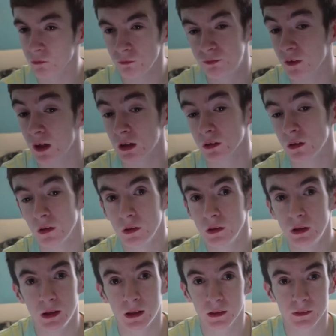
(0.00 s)
Fuck.
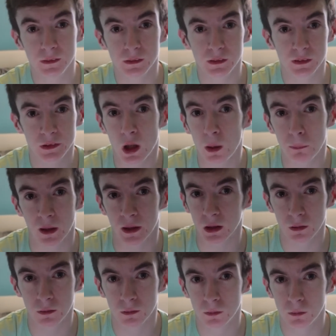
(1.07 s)
You can stop
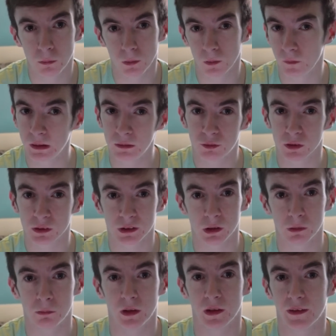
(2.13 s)
blinking, but only for a
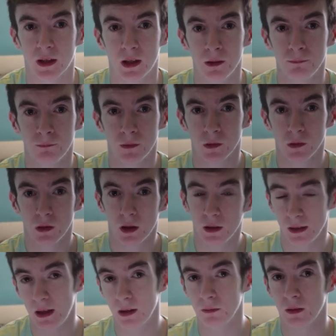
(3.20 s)
certain amount of time. And
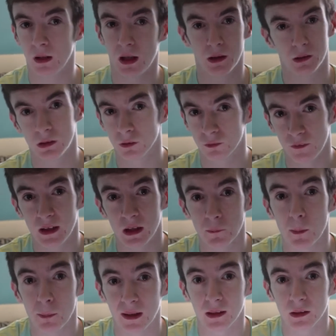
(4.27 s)
then you're thinking
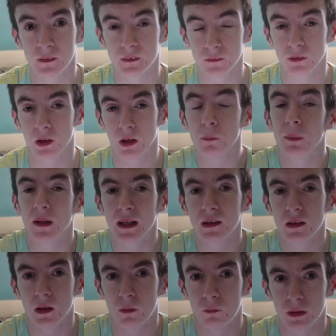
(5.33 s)
about blinking, so you're going to
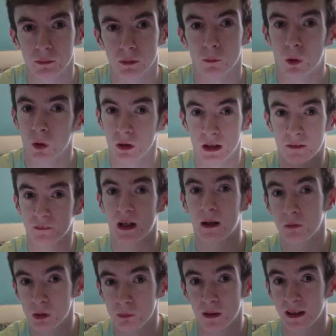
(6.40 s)
blink a wee bit more. And every
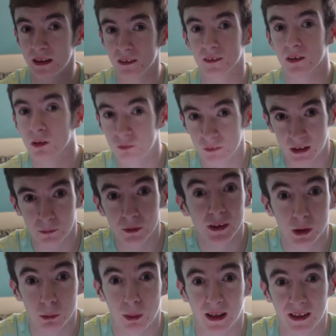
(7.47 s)
time you blink, you're going to think about
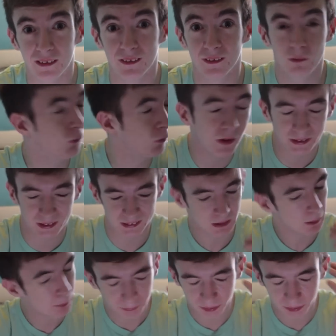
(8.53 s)
you blinking. Wankers.